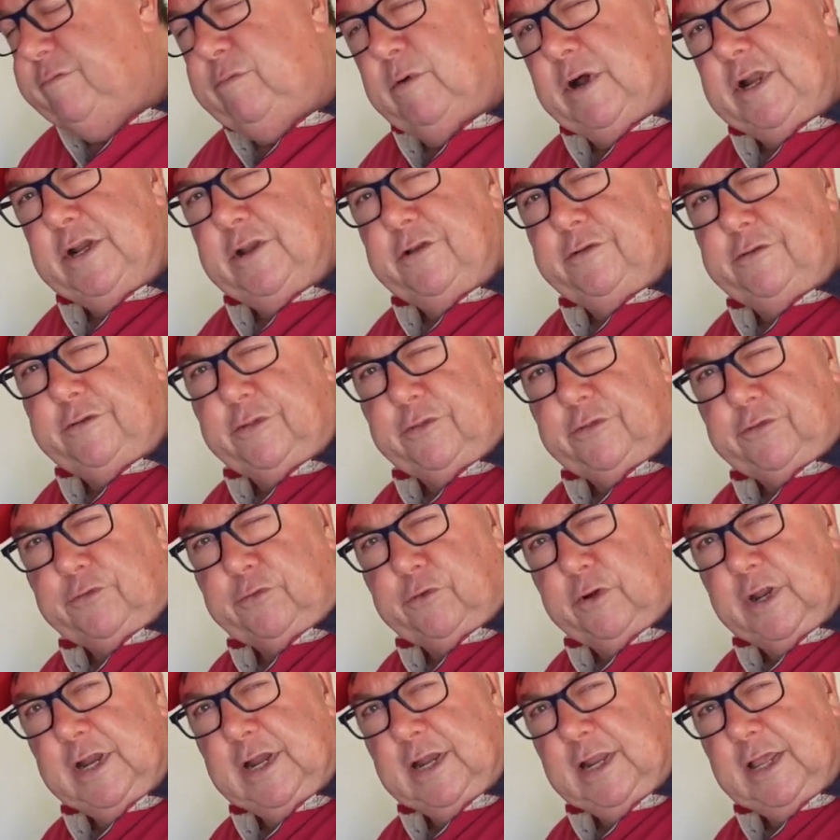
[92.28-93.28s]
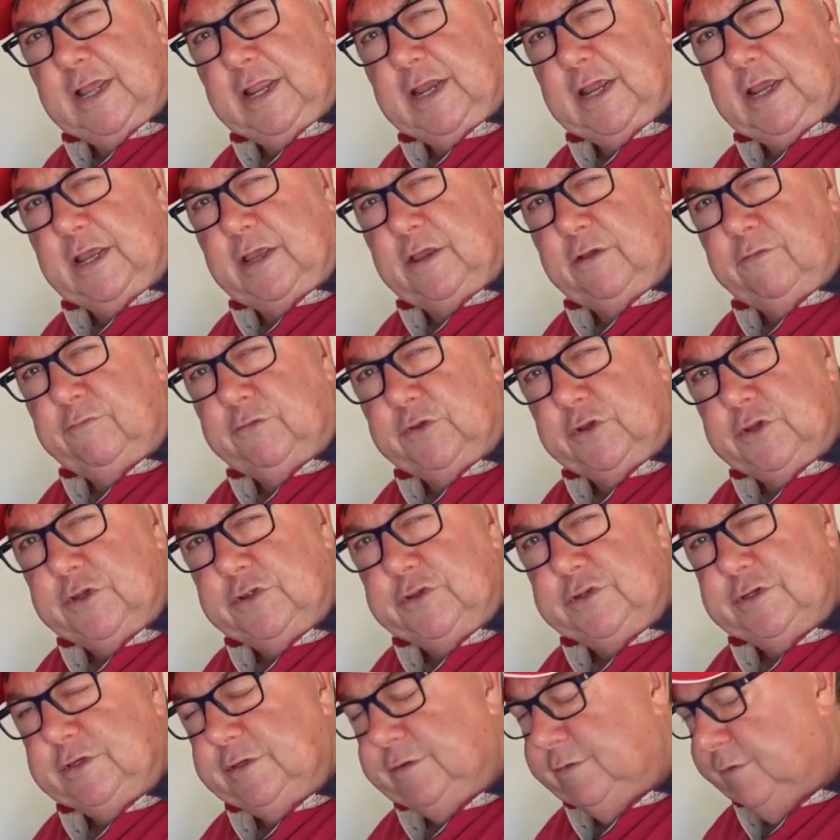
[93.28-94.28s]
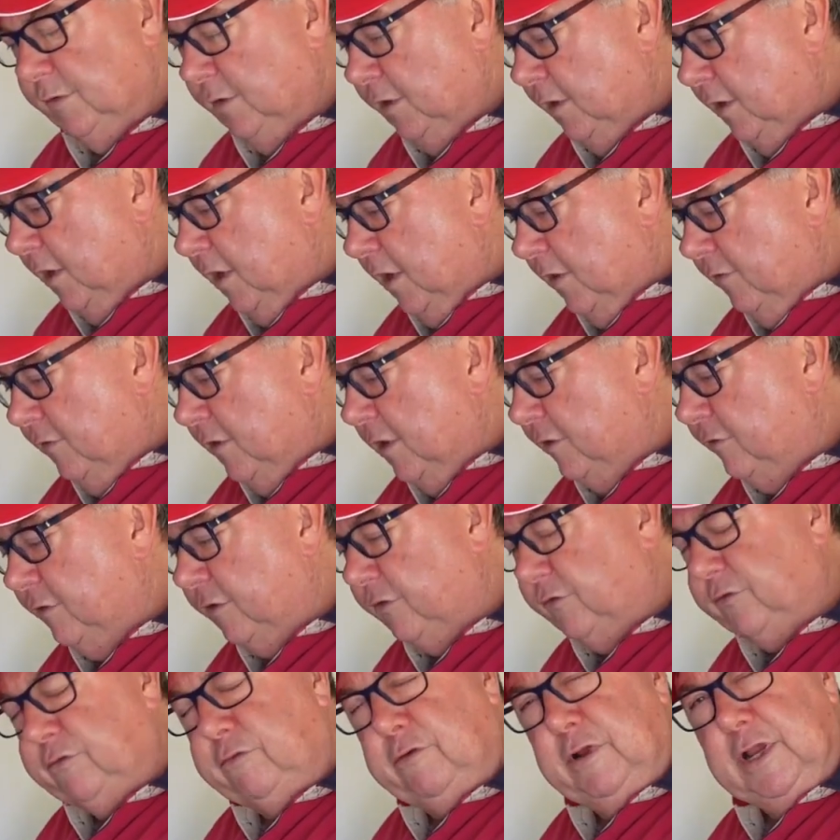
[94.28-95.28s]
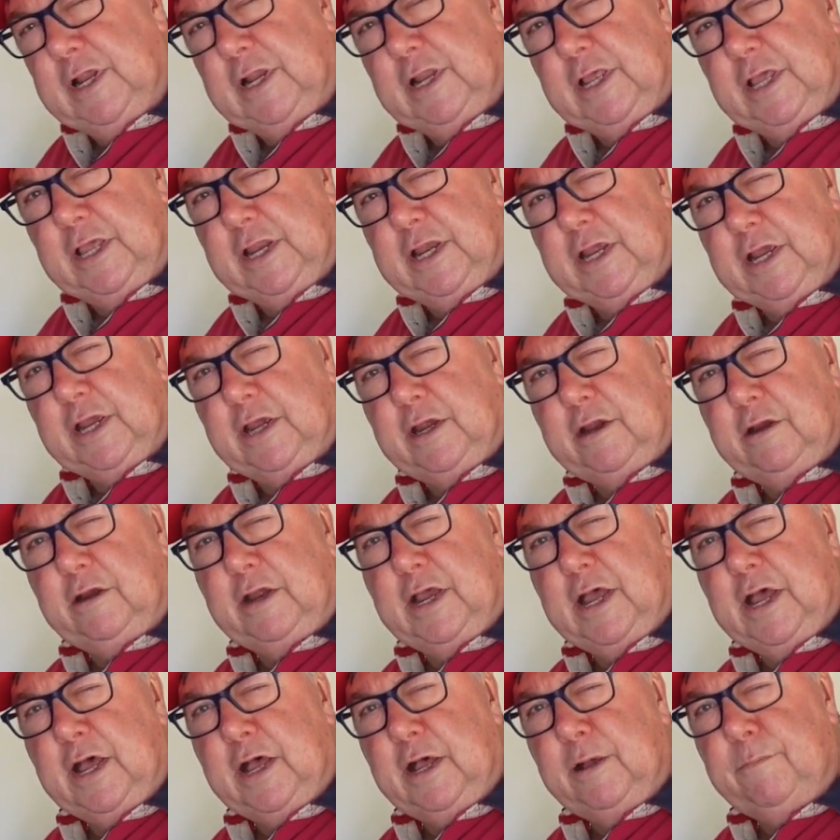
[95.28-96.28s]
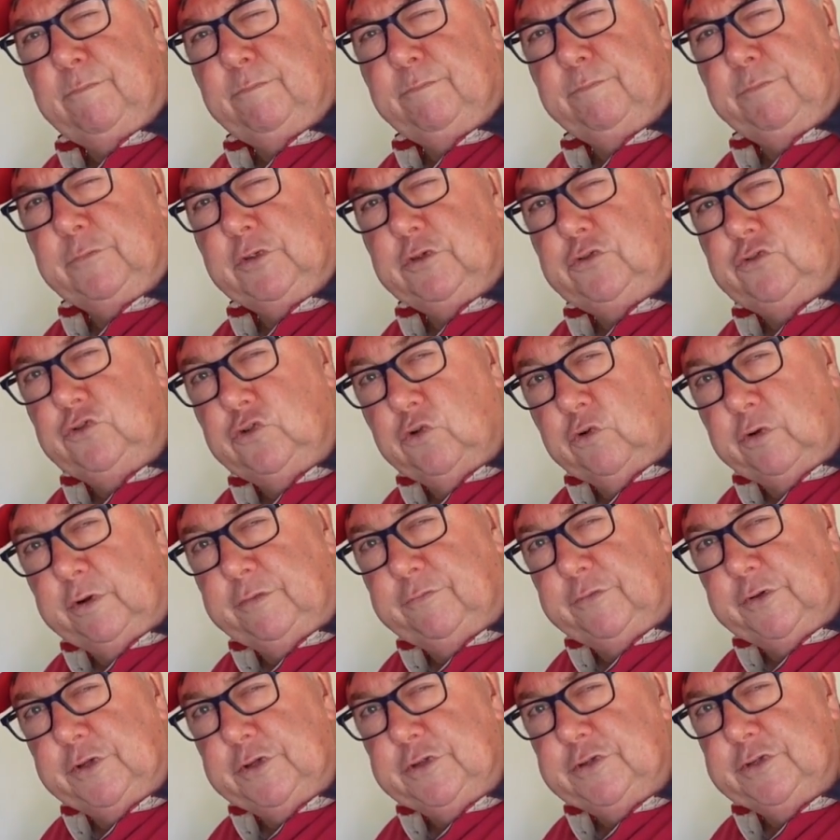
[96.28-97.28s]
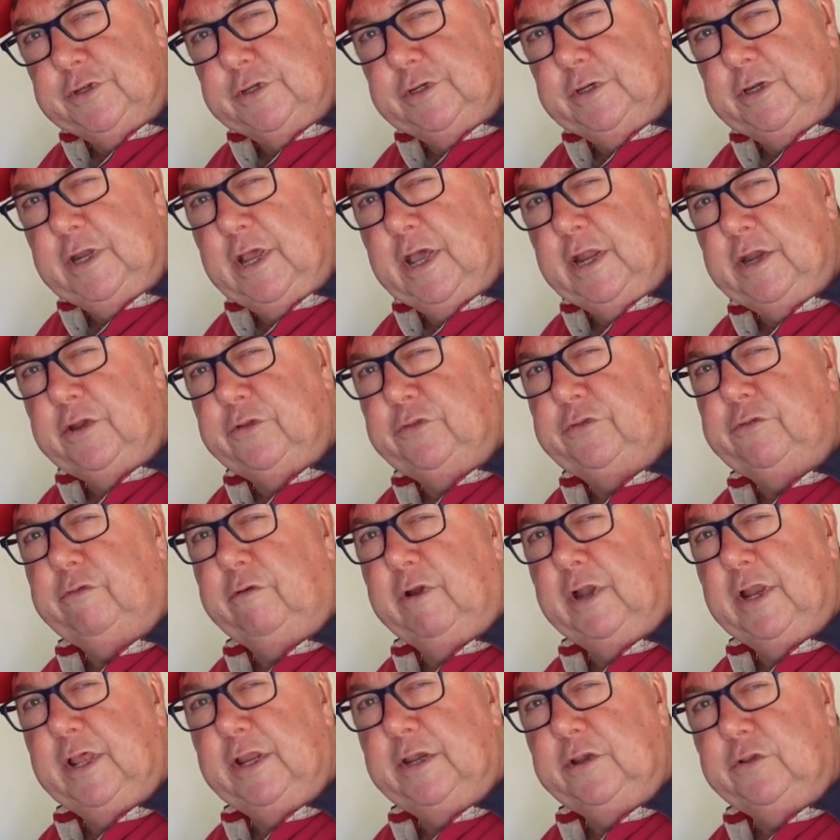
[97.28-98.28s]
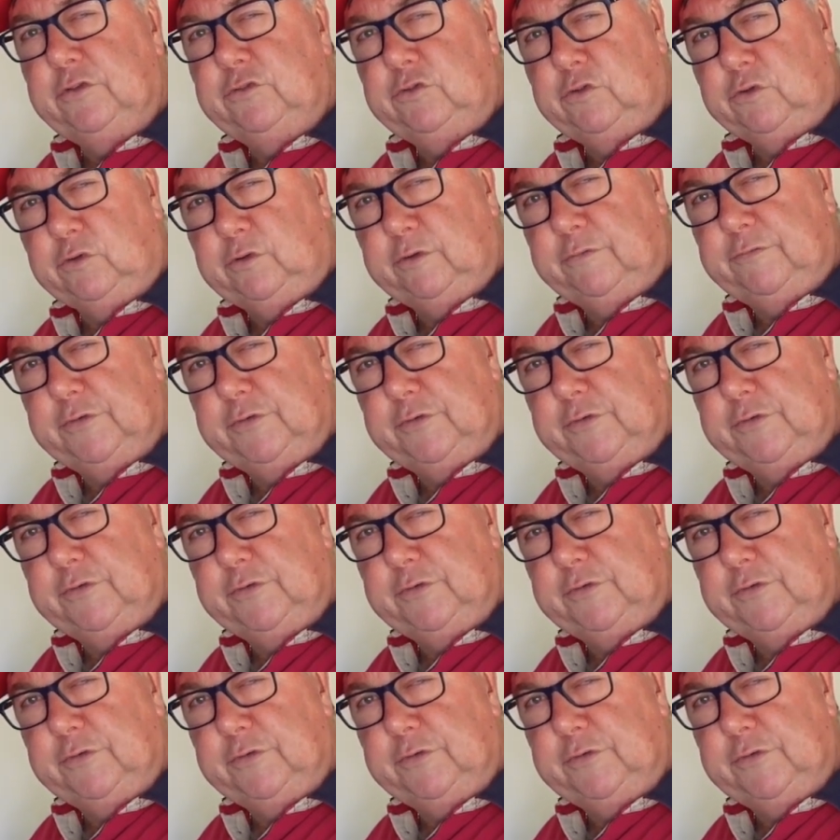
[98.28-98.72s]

one is a 3-litre version. There's a 3-litre short version and a 3-litre tall